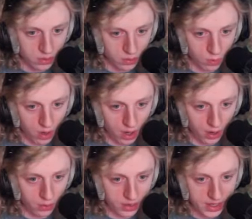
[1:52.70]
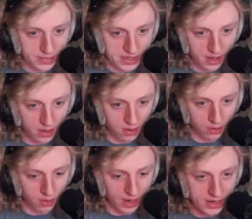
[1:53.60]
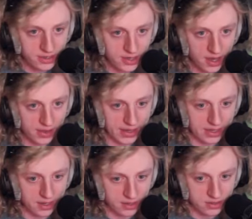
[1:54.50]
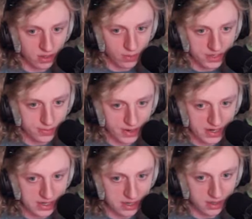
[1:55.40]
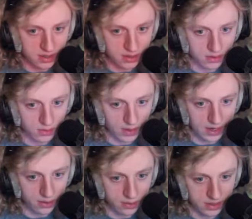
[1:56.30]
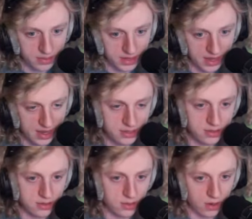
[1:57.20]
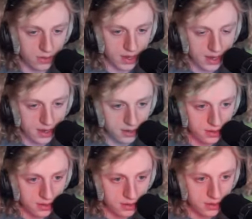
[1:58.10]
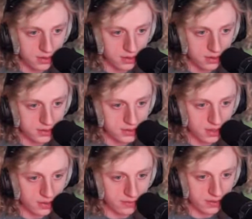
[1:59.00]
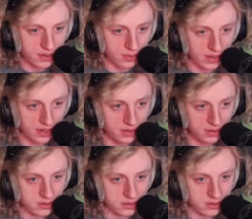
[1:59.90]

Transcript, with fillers: Whoa, look at me go. I just got, like, so much money. Wow, give me that, too. Okay. This is going very well.